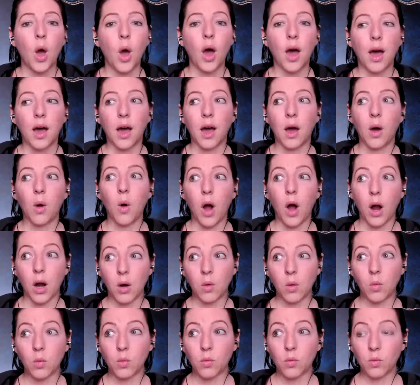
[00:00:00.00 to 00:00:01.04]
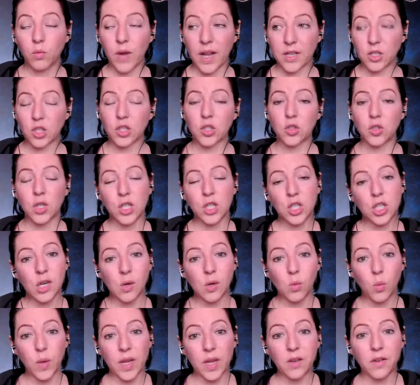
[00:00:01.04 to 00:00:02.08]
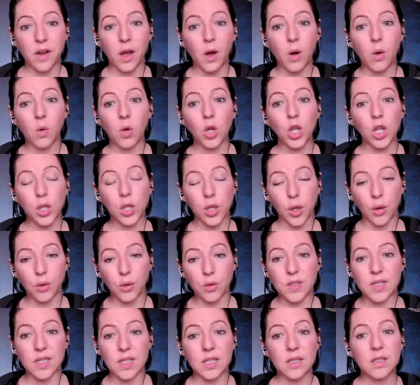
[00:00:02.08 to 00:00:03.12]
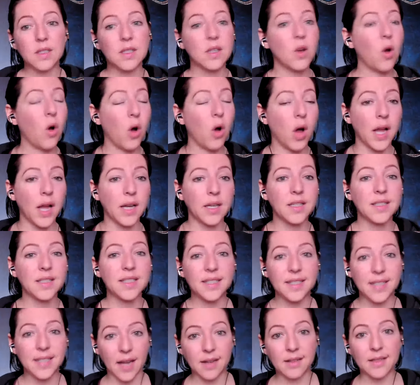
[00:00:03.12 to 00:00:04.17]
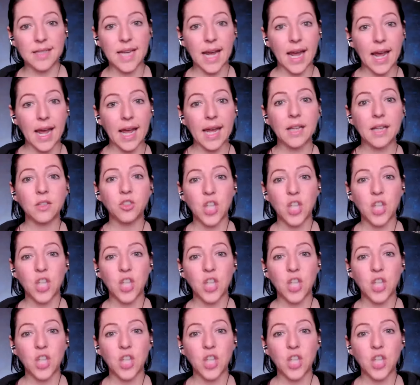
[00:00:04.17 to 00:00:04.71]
Uh, our registration window closes on Sunday,